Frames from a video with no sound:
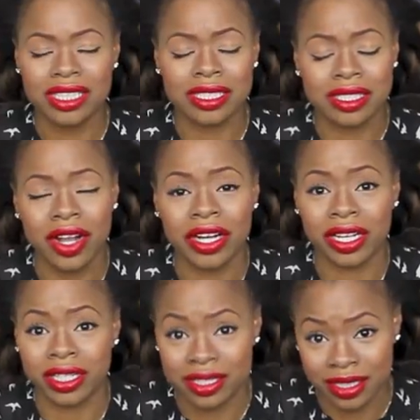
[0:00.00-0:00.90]

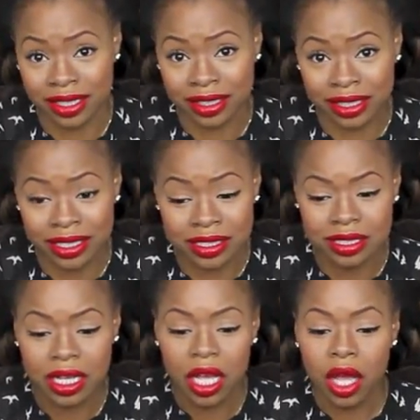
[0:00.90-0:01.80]
disheartening, to say the least,
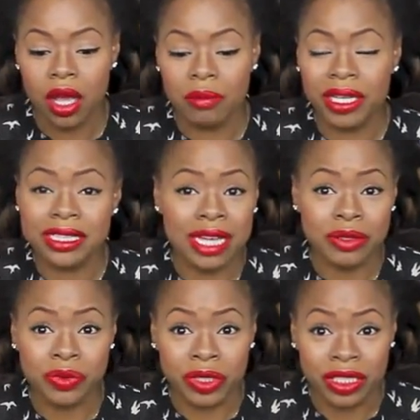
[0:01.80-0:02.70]
because I
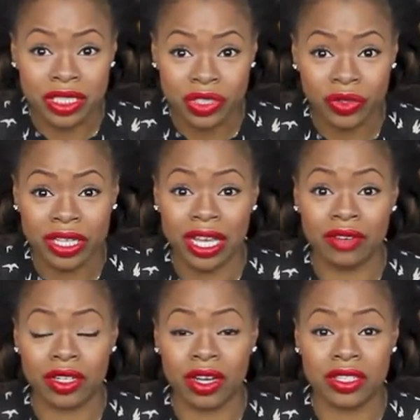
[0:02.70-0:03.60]
was really enjoying
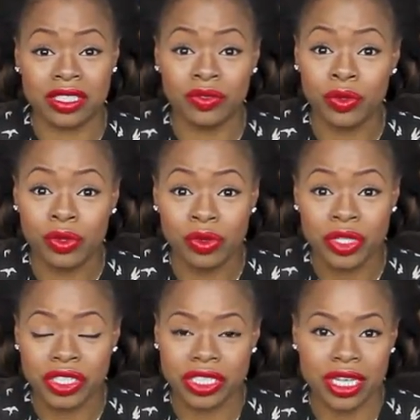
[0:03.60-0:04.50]
having all this full
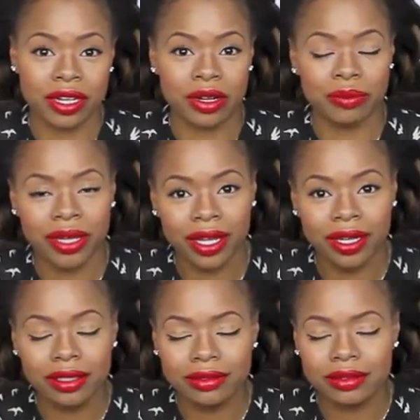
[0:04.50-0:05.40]
gorgeous hair,
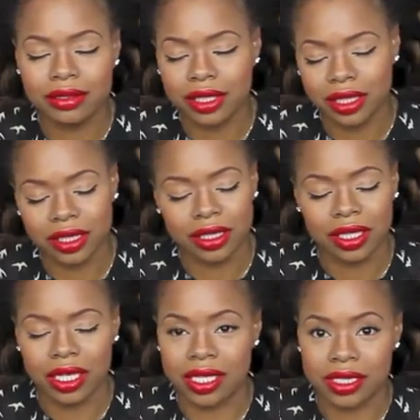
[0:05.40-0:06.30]
but
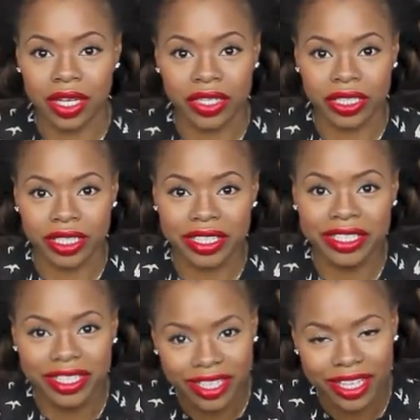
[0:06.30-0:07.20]
it's all
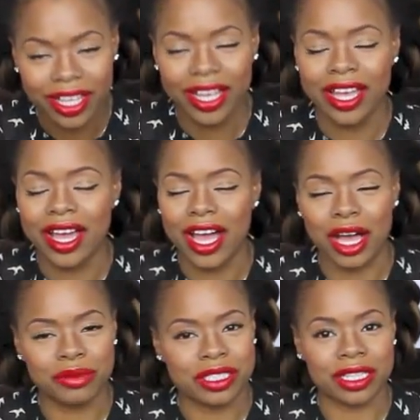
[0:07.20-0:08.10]
good.
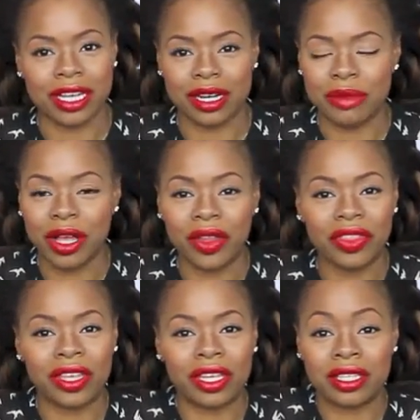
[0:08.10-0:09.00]
I'm just glad I'm
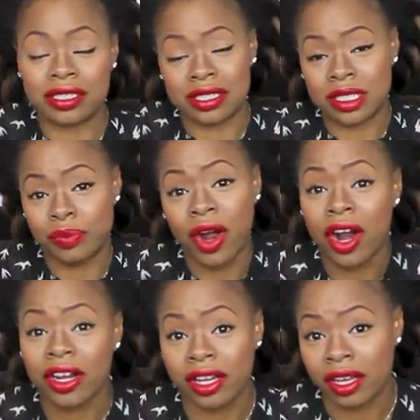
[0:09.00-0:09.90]
healthy, and this is
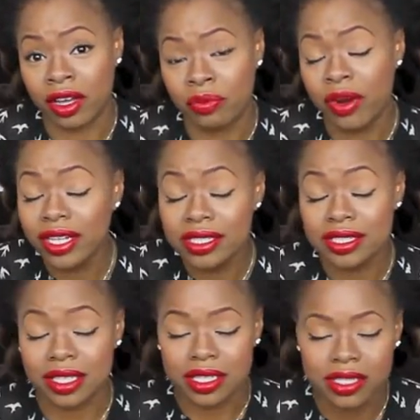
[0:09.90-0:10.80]
part of
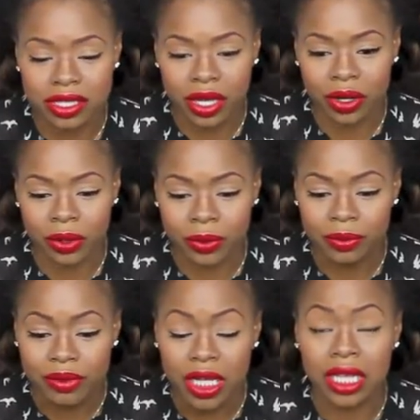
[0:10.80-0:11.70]
pregnancy. So
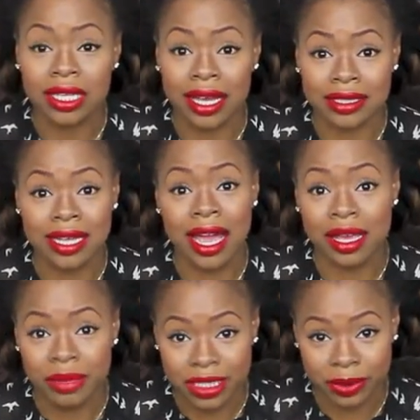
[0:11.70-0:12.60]
yes, I
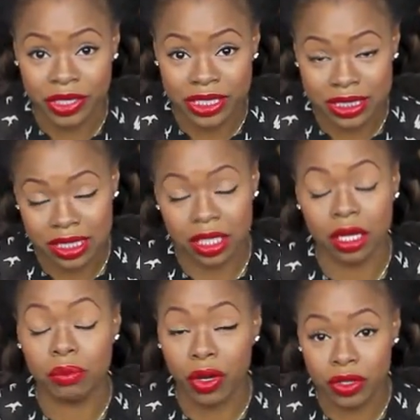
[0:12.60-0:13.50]
am experiencing
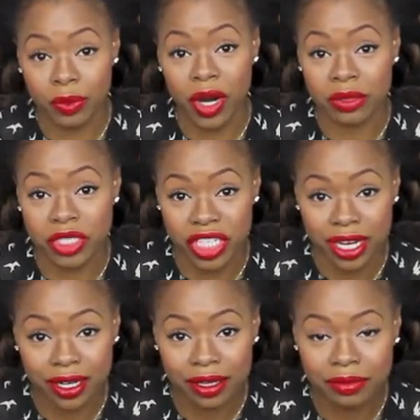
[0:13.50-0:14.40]
postpartum
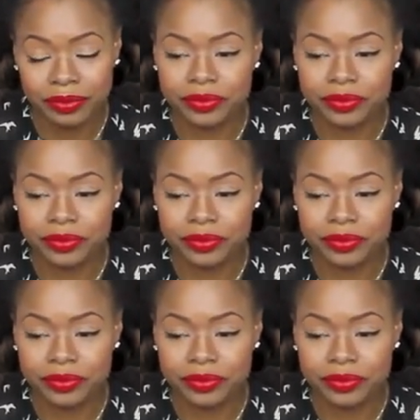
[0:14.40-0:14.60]
shedding.